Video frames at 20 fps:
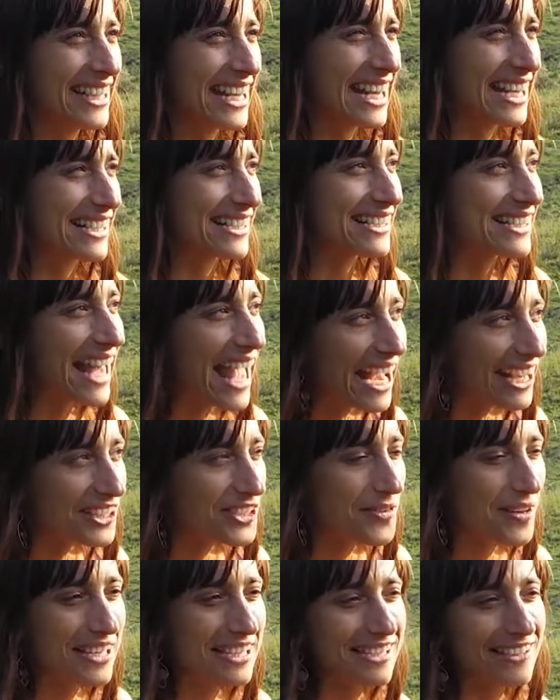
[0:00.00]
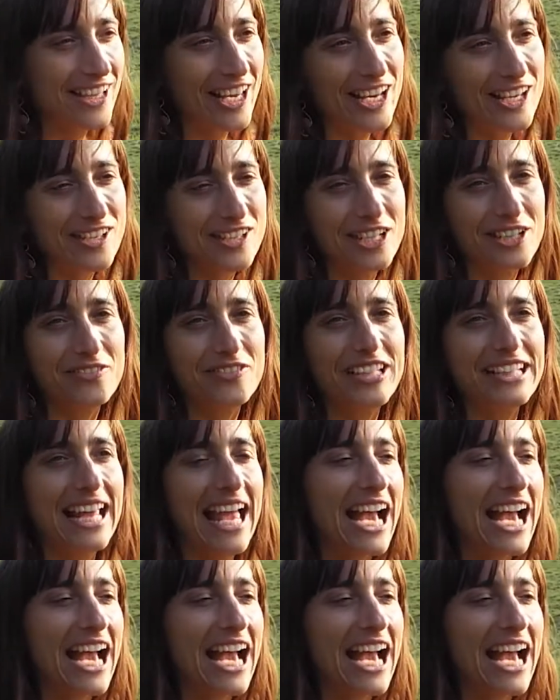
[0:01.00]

the exact translation of it